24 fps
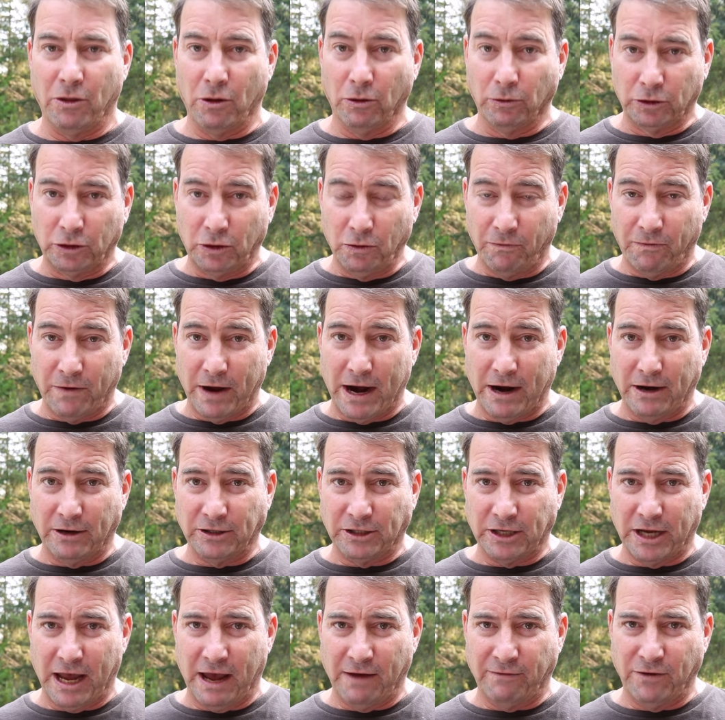Those two
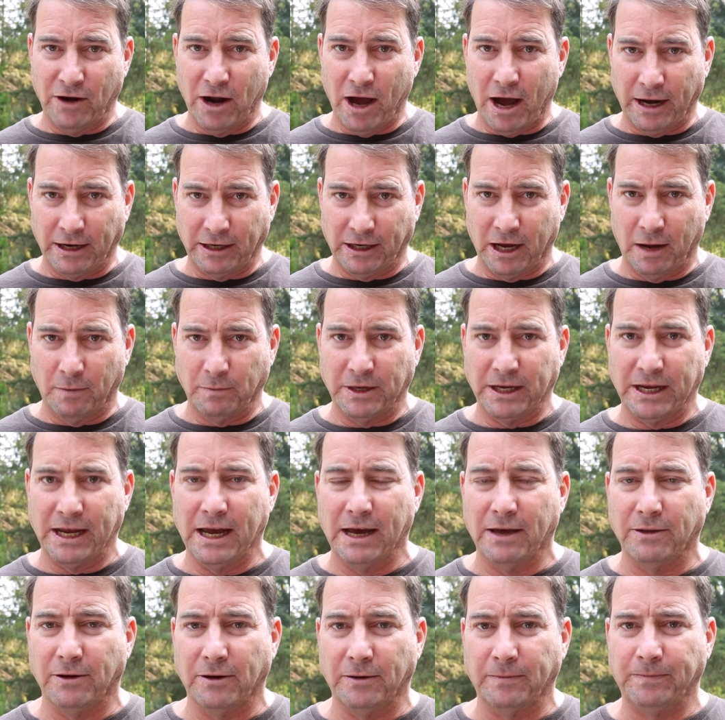fires have not come
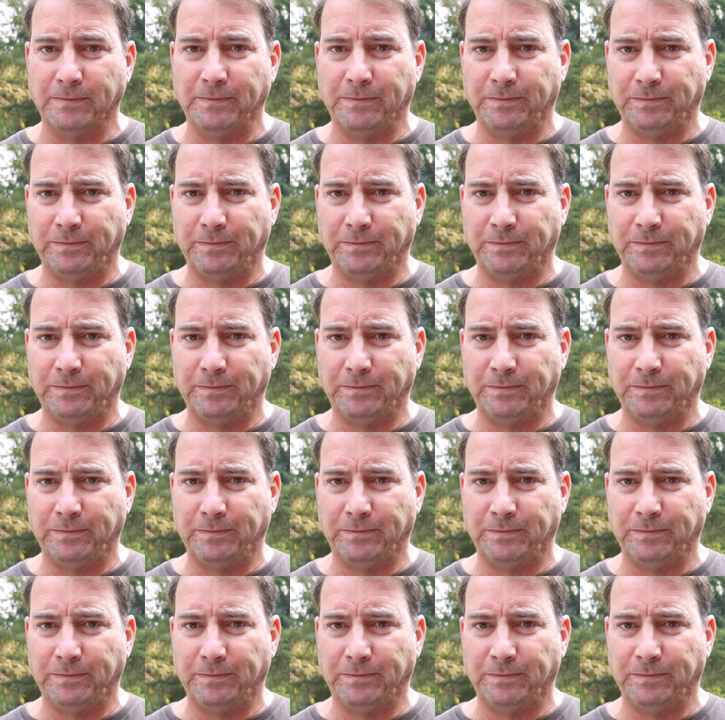together.